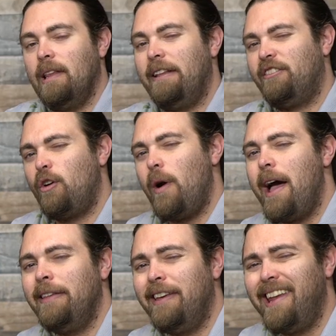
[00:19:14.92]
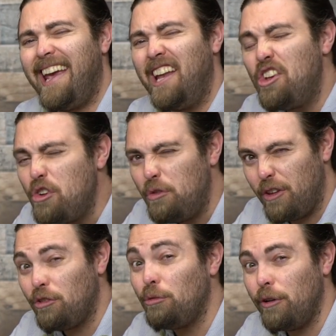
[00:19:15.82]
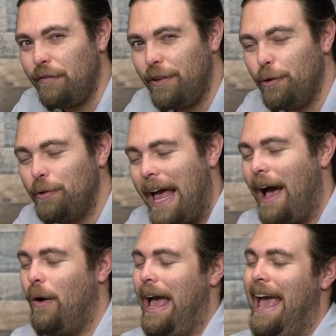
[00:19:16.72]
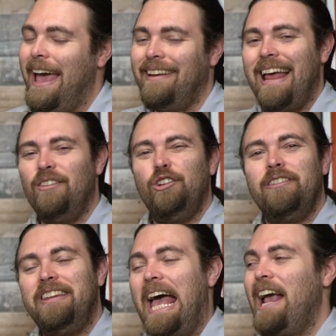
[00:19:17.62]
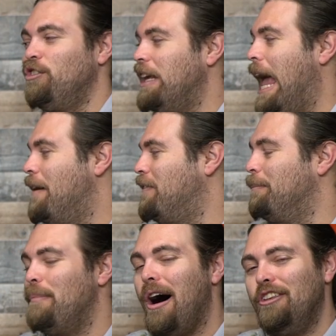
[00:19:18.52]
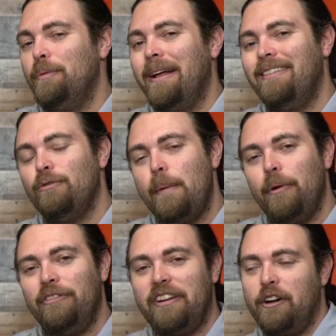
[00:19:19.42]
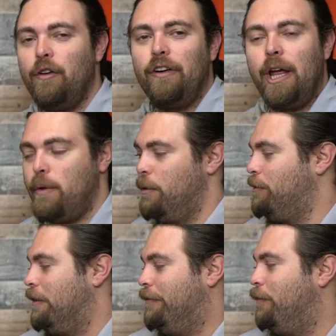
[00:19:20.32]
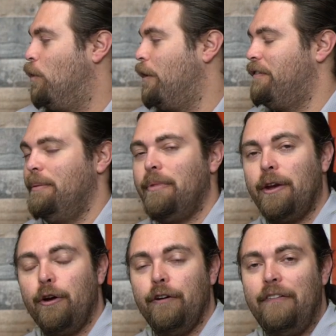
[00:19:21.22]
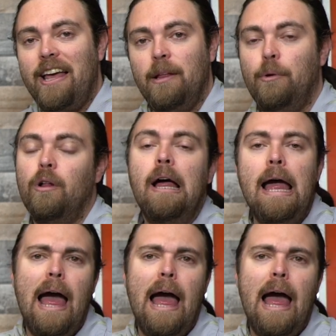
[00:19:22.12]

Let's go ahead and get into this review now. And as you can see, I actually have the Monuments represented over here. There's the four of them that are available.